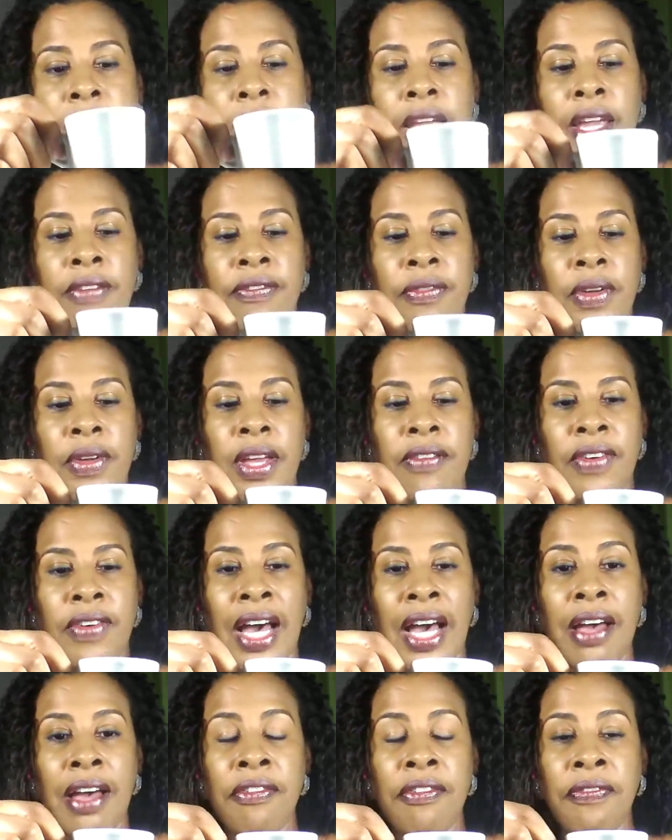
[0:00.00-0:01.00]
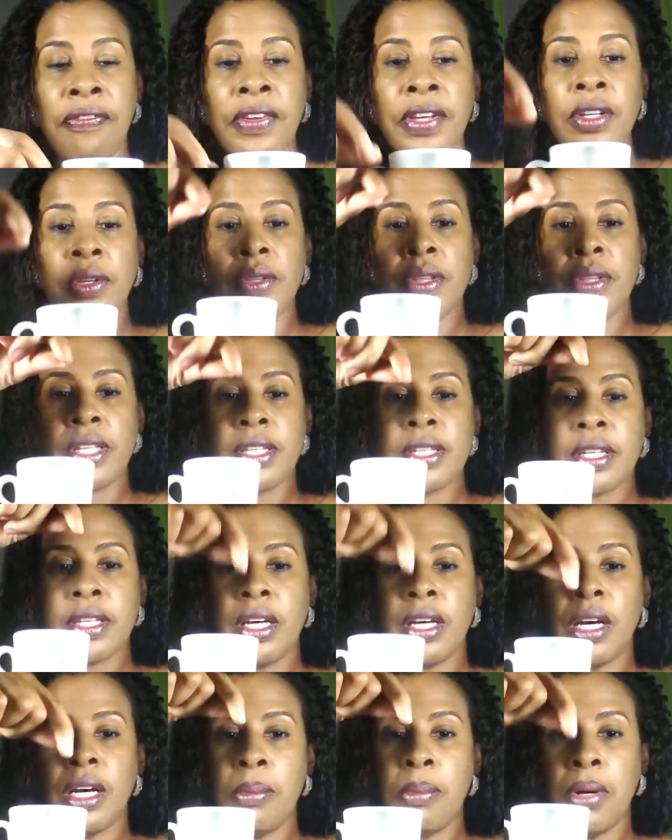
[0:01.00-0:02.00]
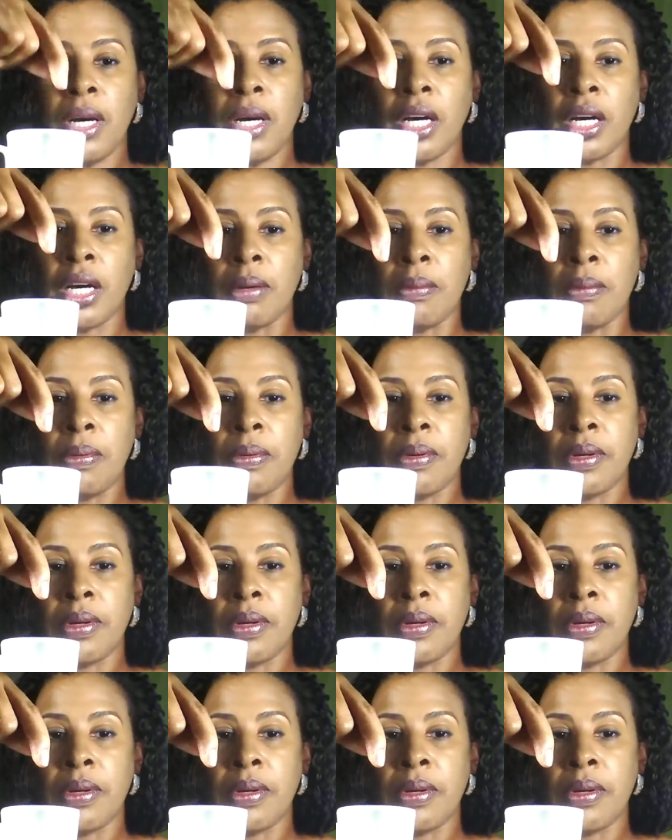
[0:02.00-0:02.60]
if I fill this cup up,